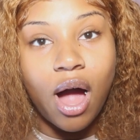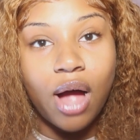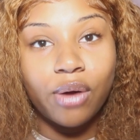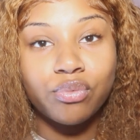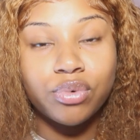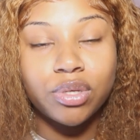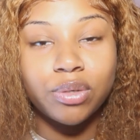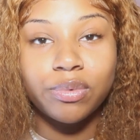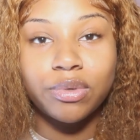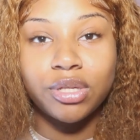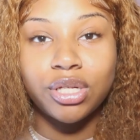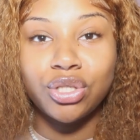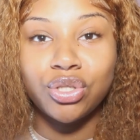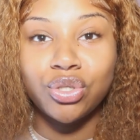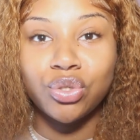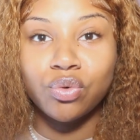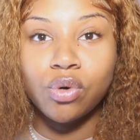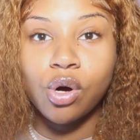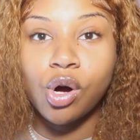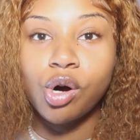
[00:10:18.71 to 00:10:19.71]
I really
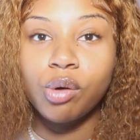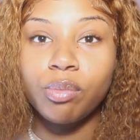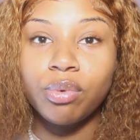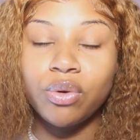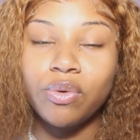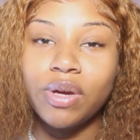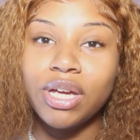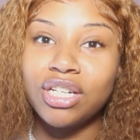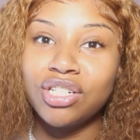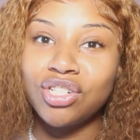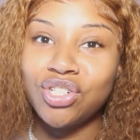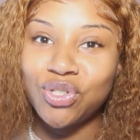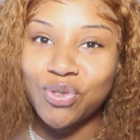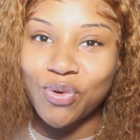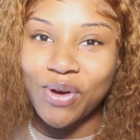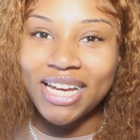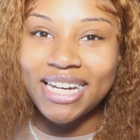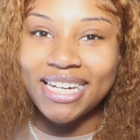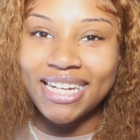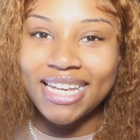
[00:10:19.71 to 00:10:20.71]
do hope you
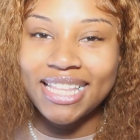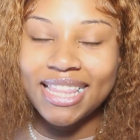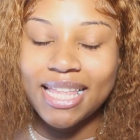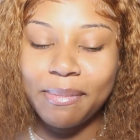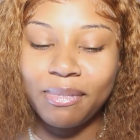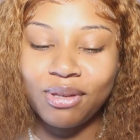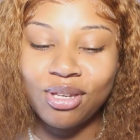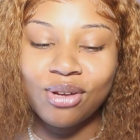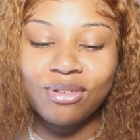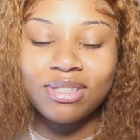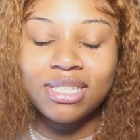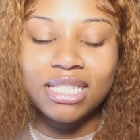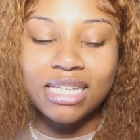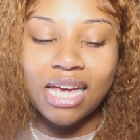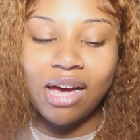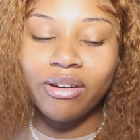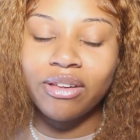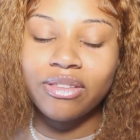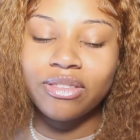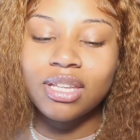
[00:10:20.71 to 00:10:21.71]
enjoyed it. Let me know
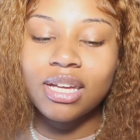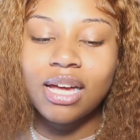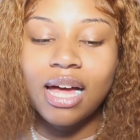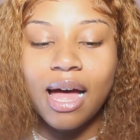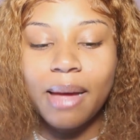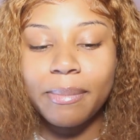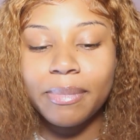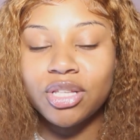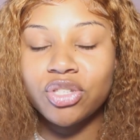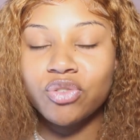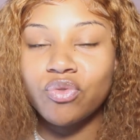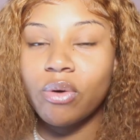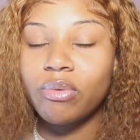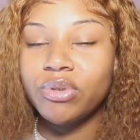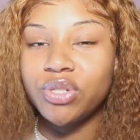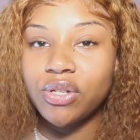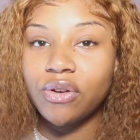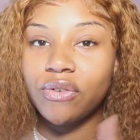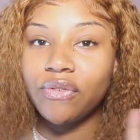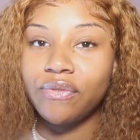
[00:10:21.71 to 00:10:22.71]
down in the comments
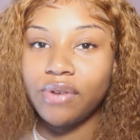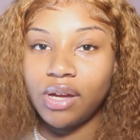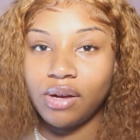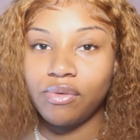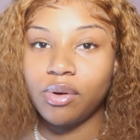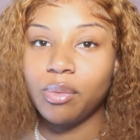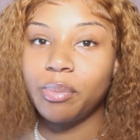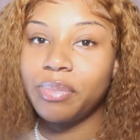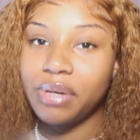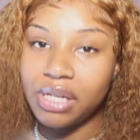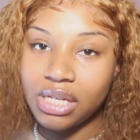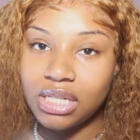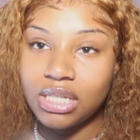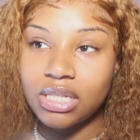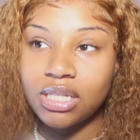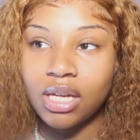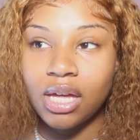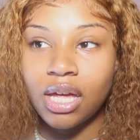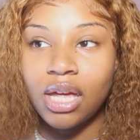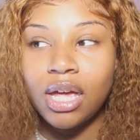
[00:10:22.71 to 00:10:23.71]
what was your favorite
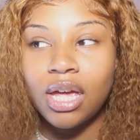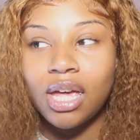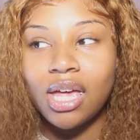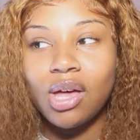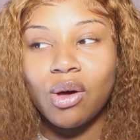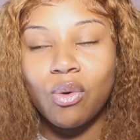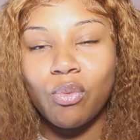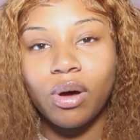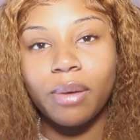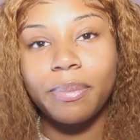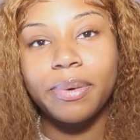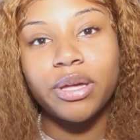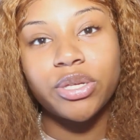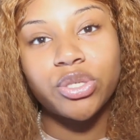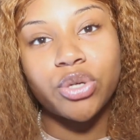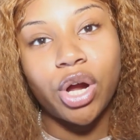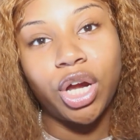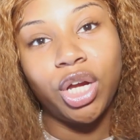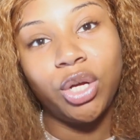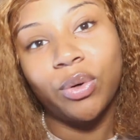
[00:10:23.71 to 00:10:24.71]
piece, and what
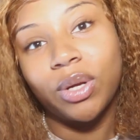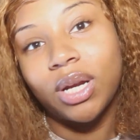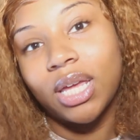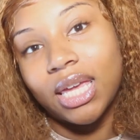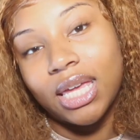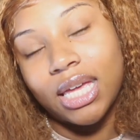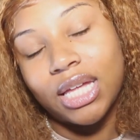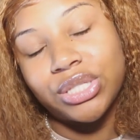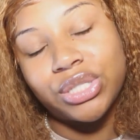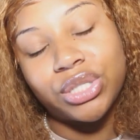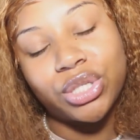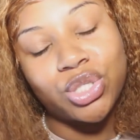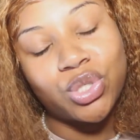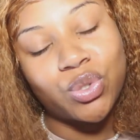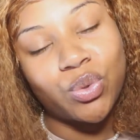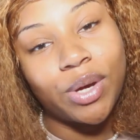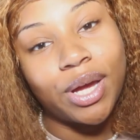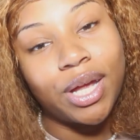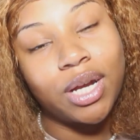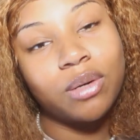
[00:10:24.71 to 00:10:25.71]
piece are you going to get to
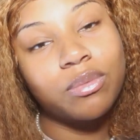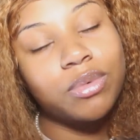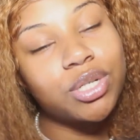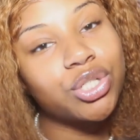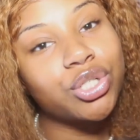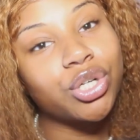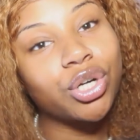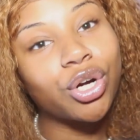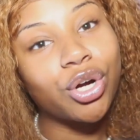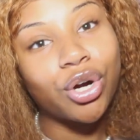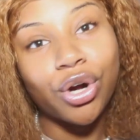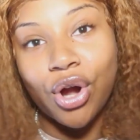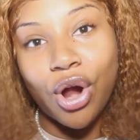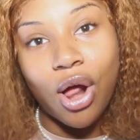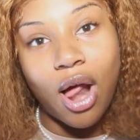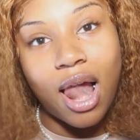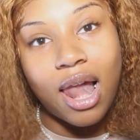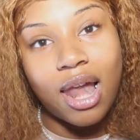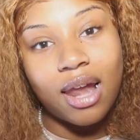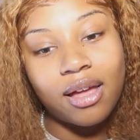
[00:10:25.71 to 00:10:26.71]
twin with your
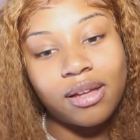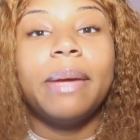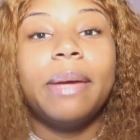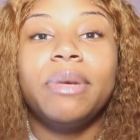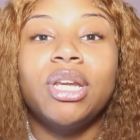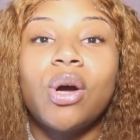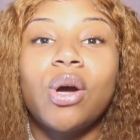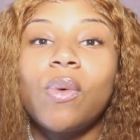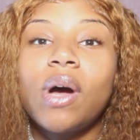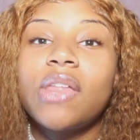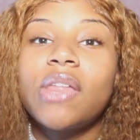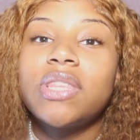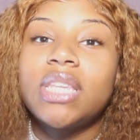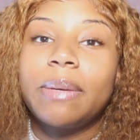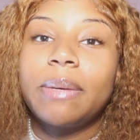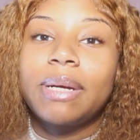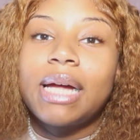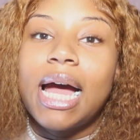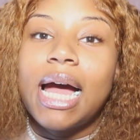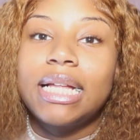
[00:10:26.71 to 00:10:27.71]
girl. Let me know what other
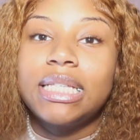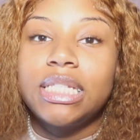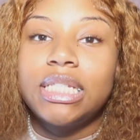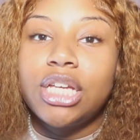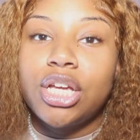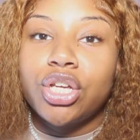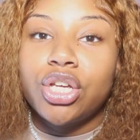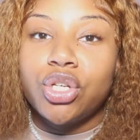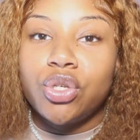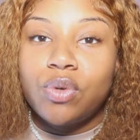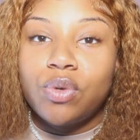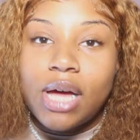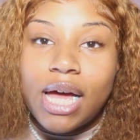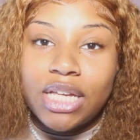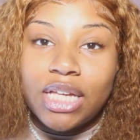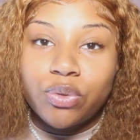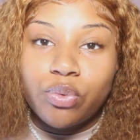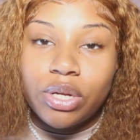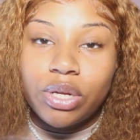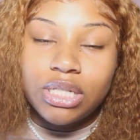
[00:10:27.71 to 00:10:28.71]
type of content you
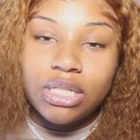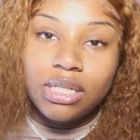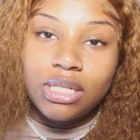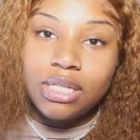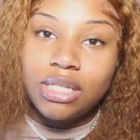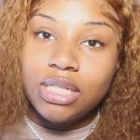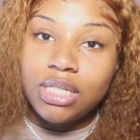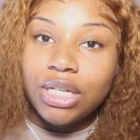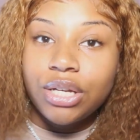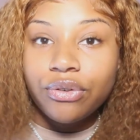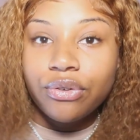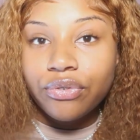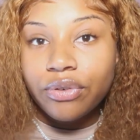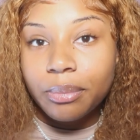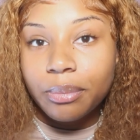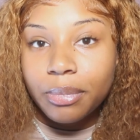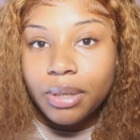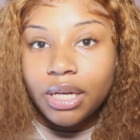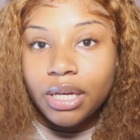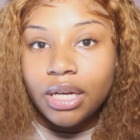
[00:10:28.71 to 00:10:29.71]
guys want to see
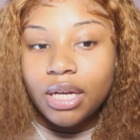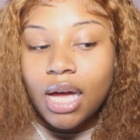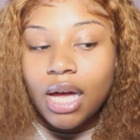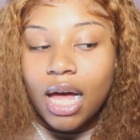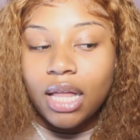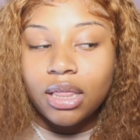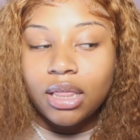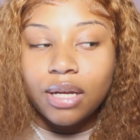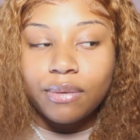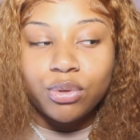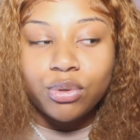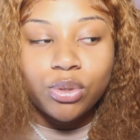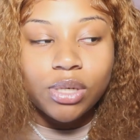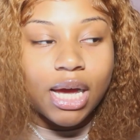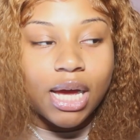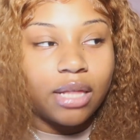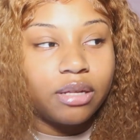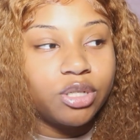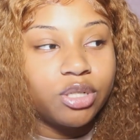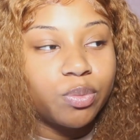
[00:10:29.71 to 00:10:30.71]
from me. I love
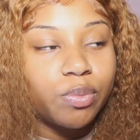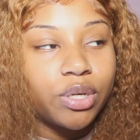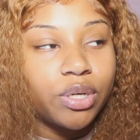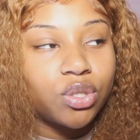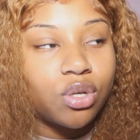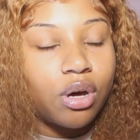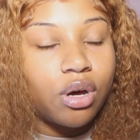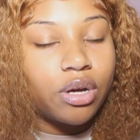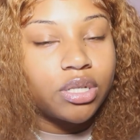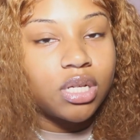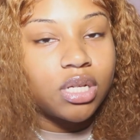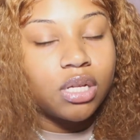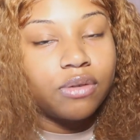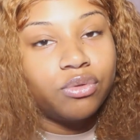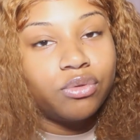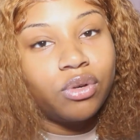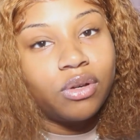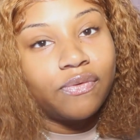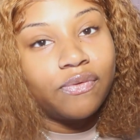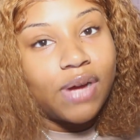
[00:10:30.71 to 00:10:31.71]
doing AliExpress hauls. I
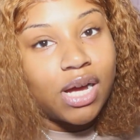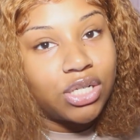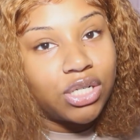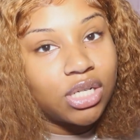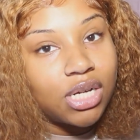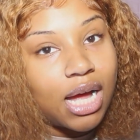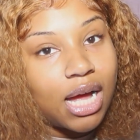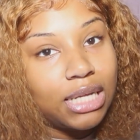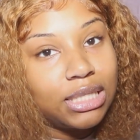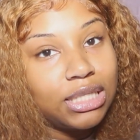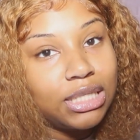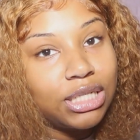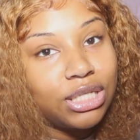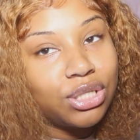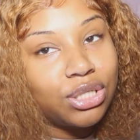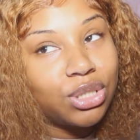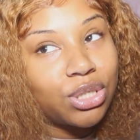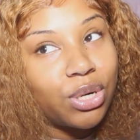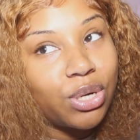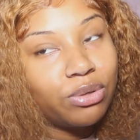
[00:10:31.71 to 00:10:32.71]
love doing fashion
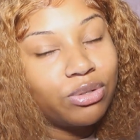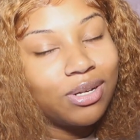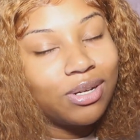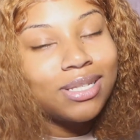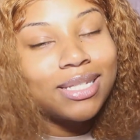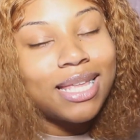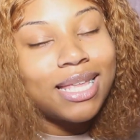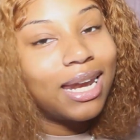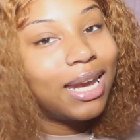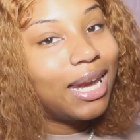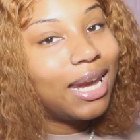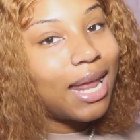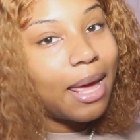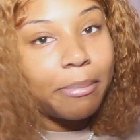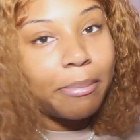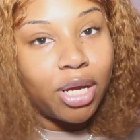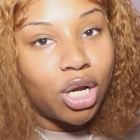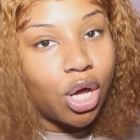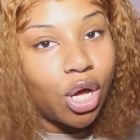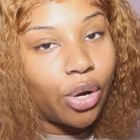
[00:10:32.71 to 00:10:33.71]
content, so just
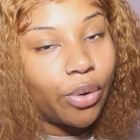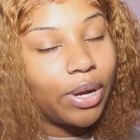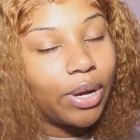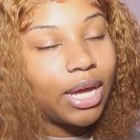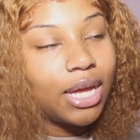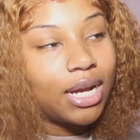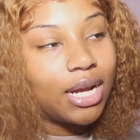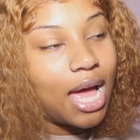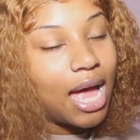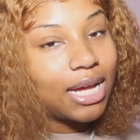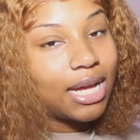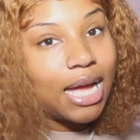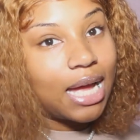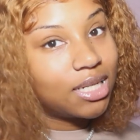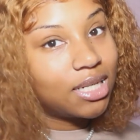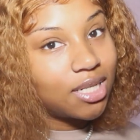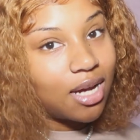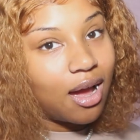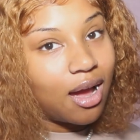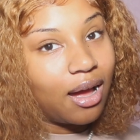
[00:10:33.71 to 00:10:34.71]
let me know and I
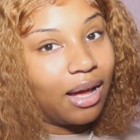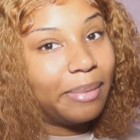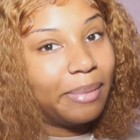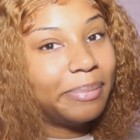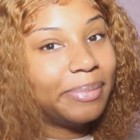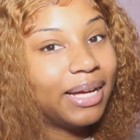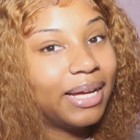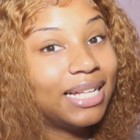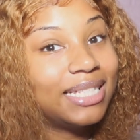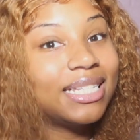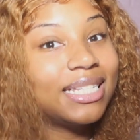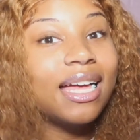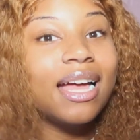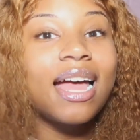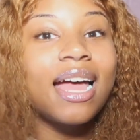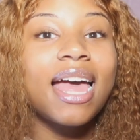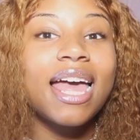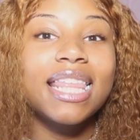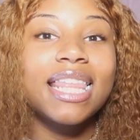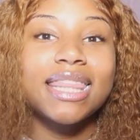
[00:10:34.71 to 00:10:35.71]
got y'all. But
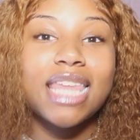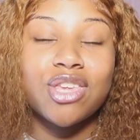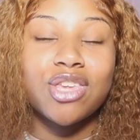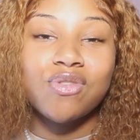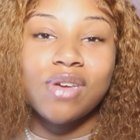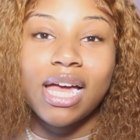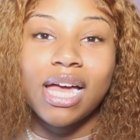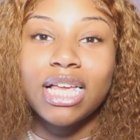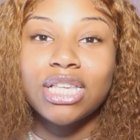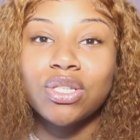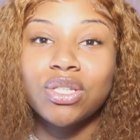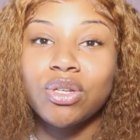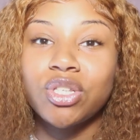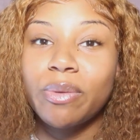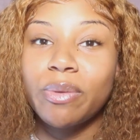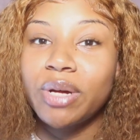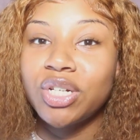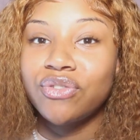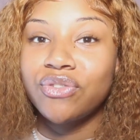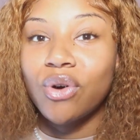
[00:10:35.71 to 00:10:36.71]
thank you guys
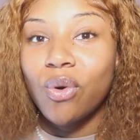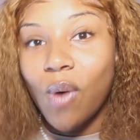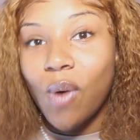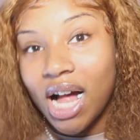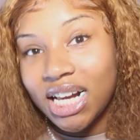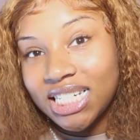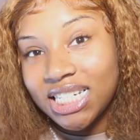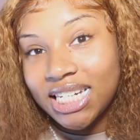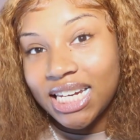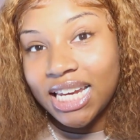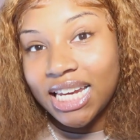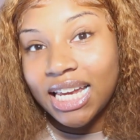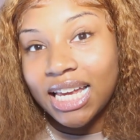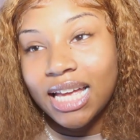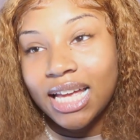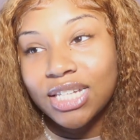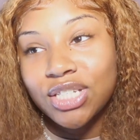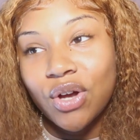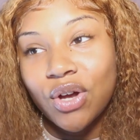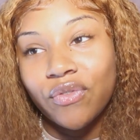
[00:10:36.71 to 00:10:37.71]
so much for
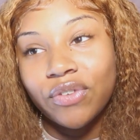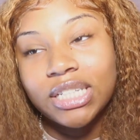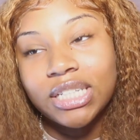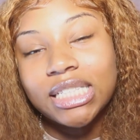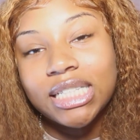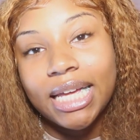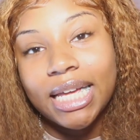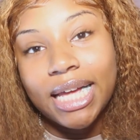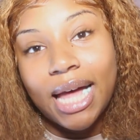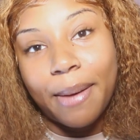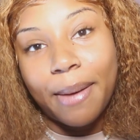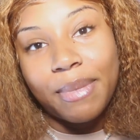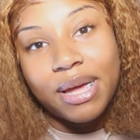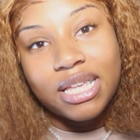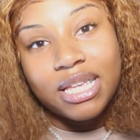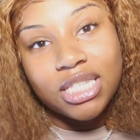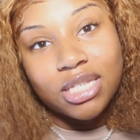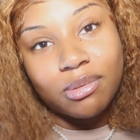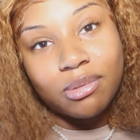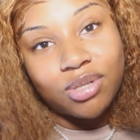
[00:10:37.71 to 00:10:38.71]
watching. Don't forget to like,
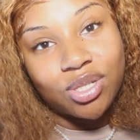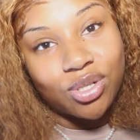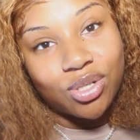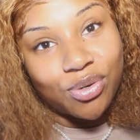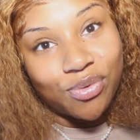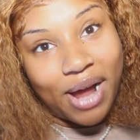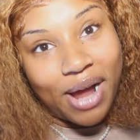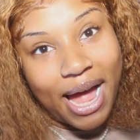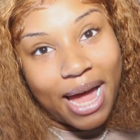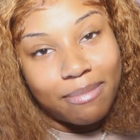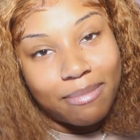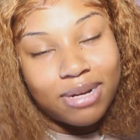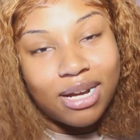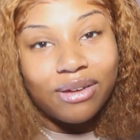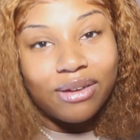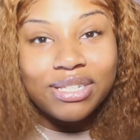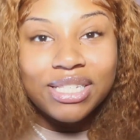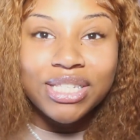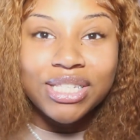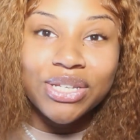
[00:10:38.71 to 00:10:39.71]
comment, and subscribe,
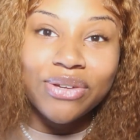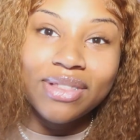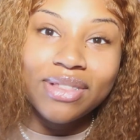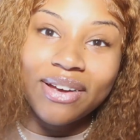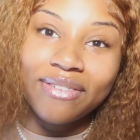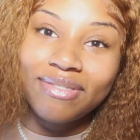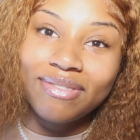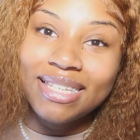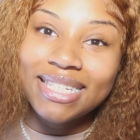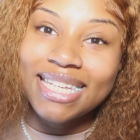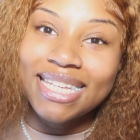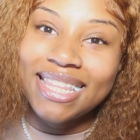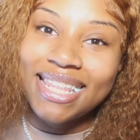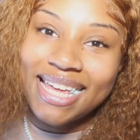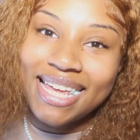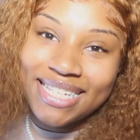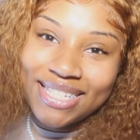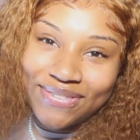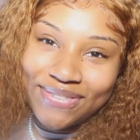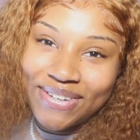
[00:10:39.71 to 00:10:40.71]
and I'll see you lovelies in
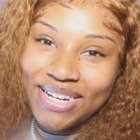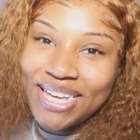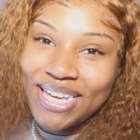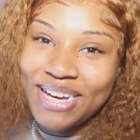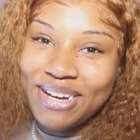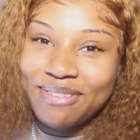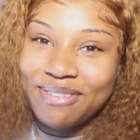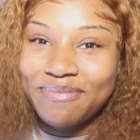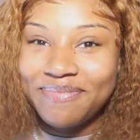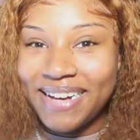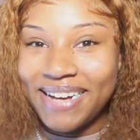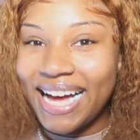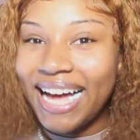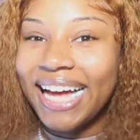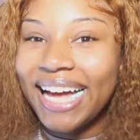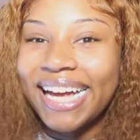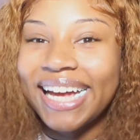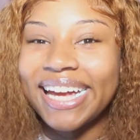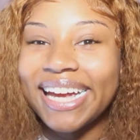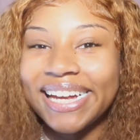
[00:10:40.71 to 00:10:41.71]
the next video.
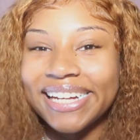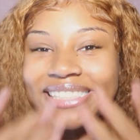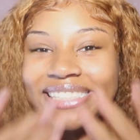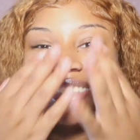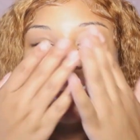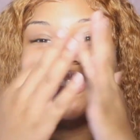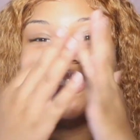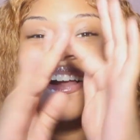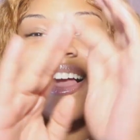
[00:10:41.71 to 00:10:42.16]
Bye.